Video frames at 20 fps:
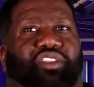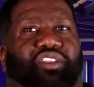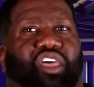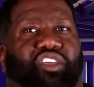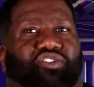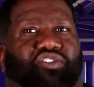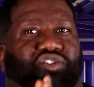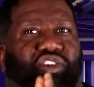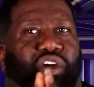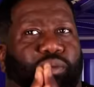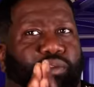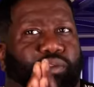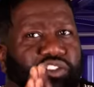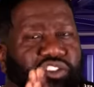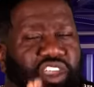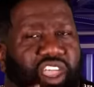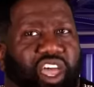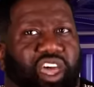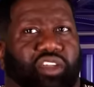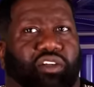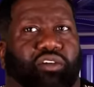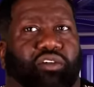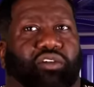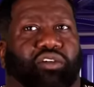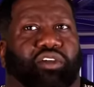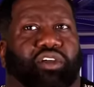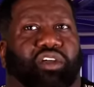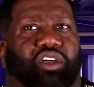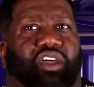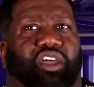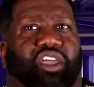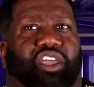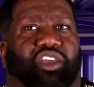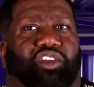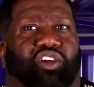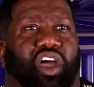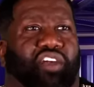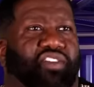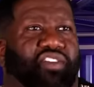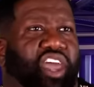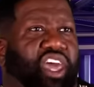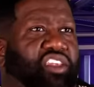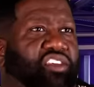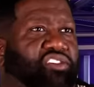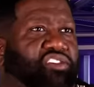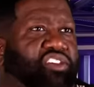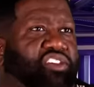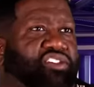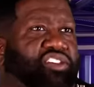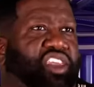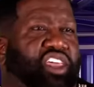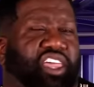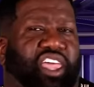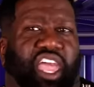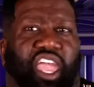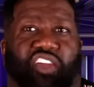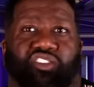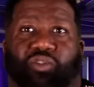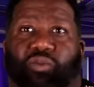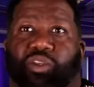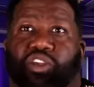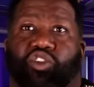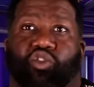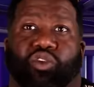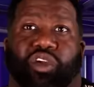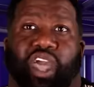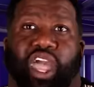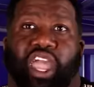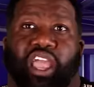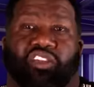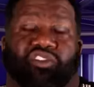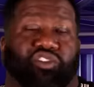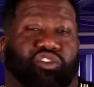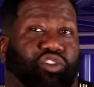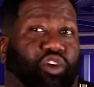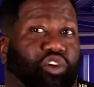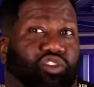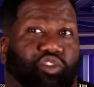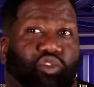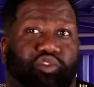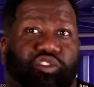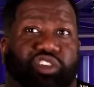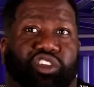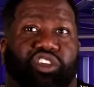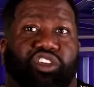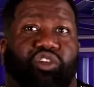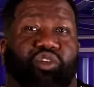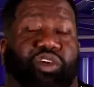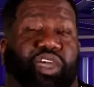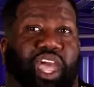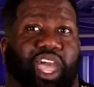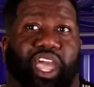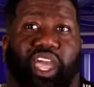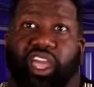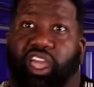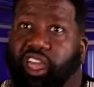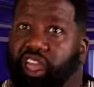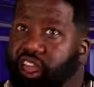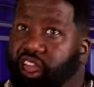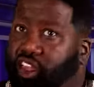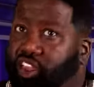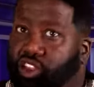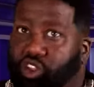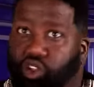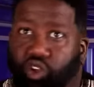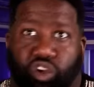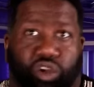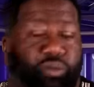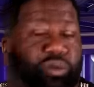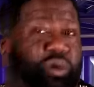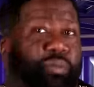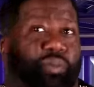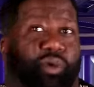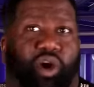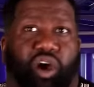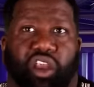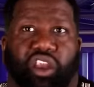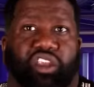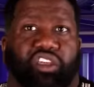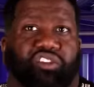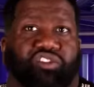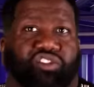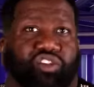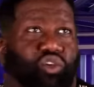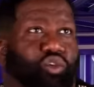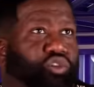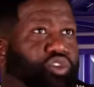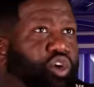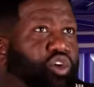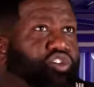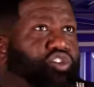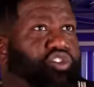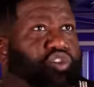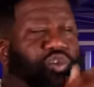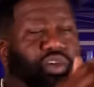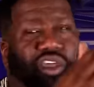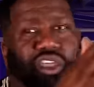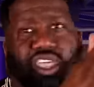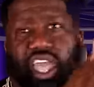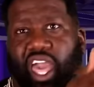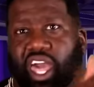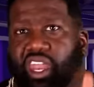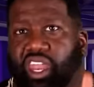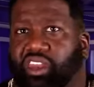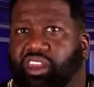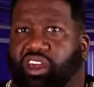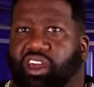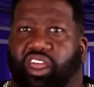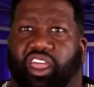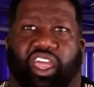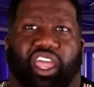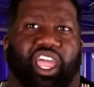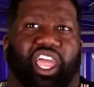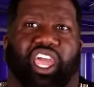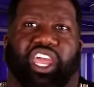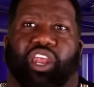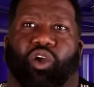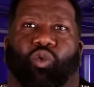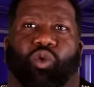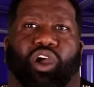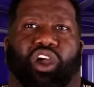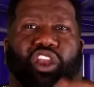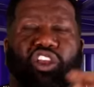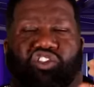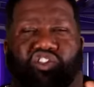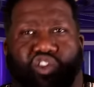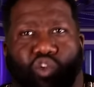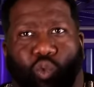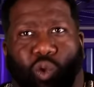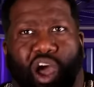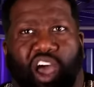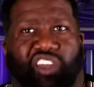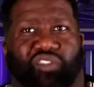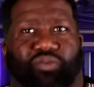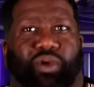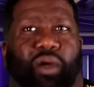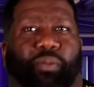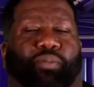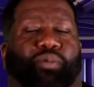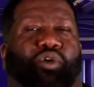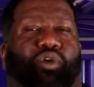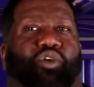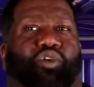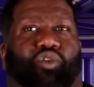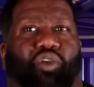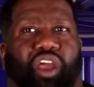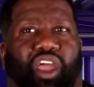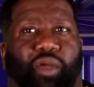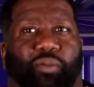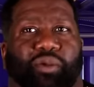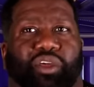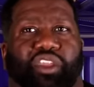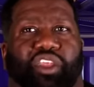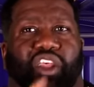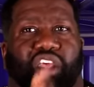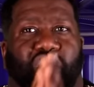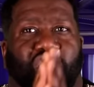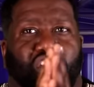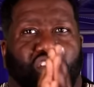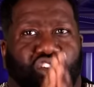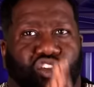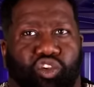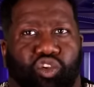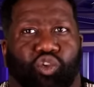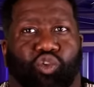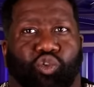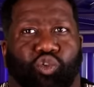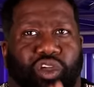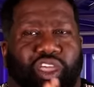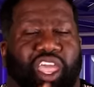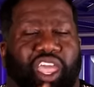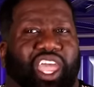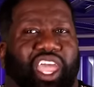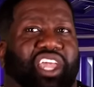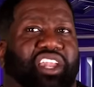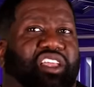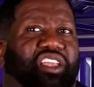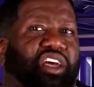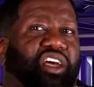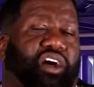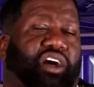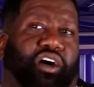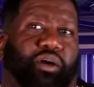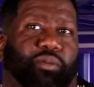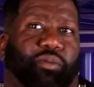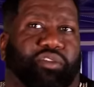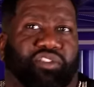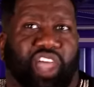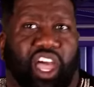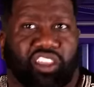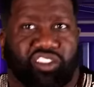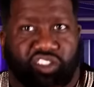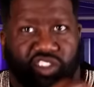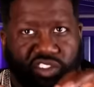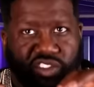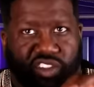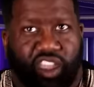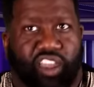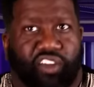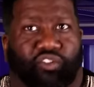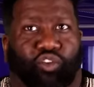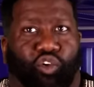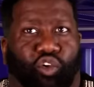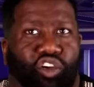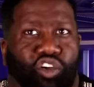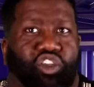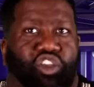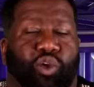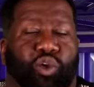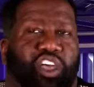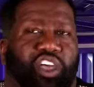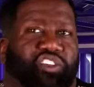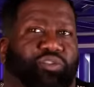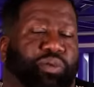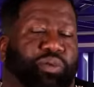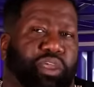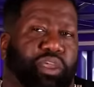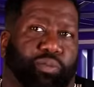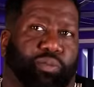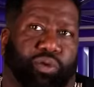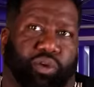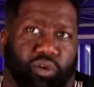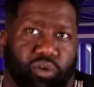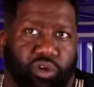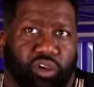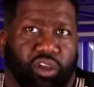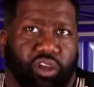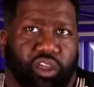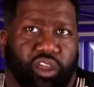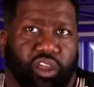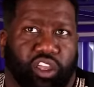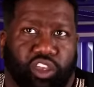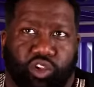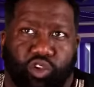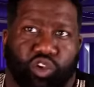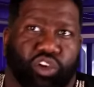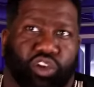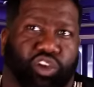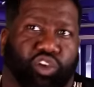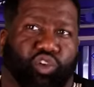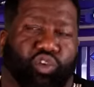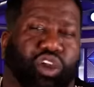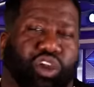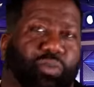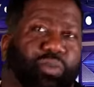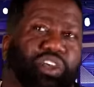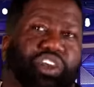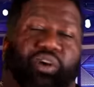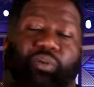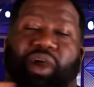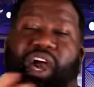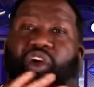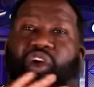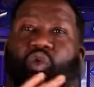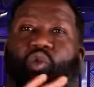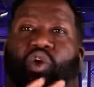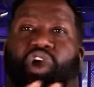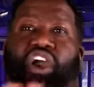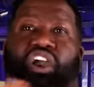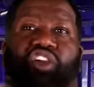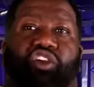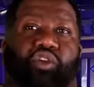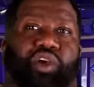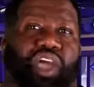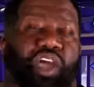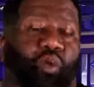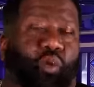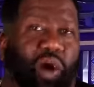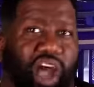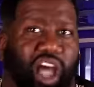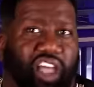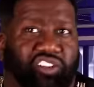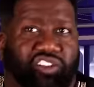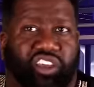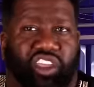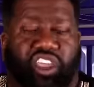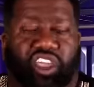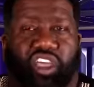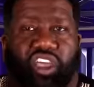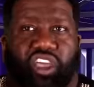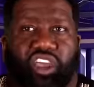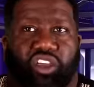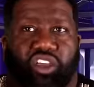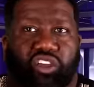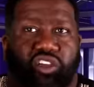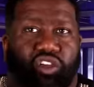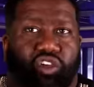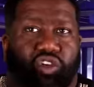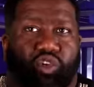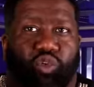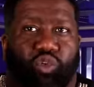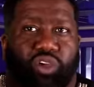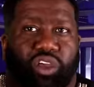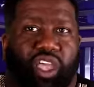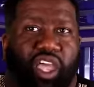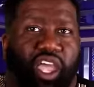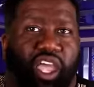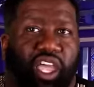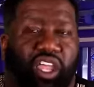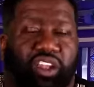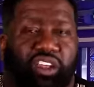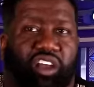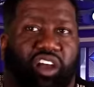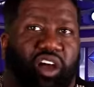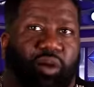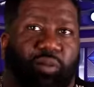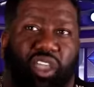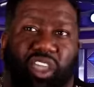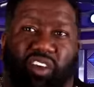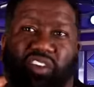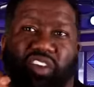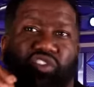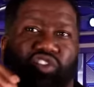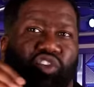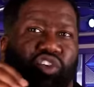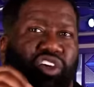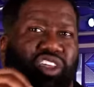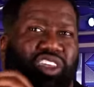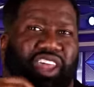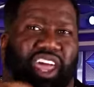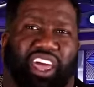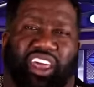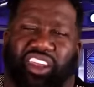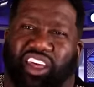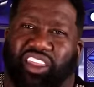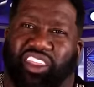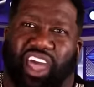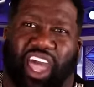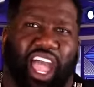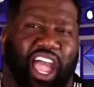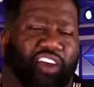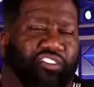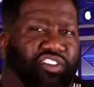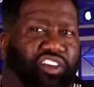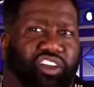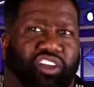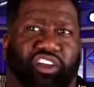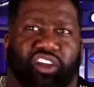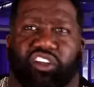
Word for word: that's from the channel. You know, I even had a sister that came from the UK. So those of you in the UK, you can be a part of this too. Those of you in Canada, anywhere that you watch my programming, you can come. It's not just for U.S. people. You in the Caribbean, no matter where you at watching, you can come. Even if you're in another African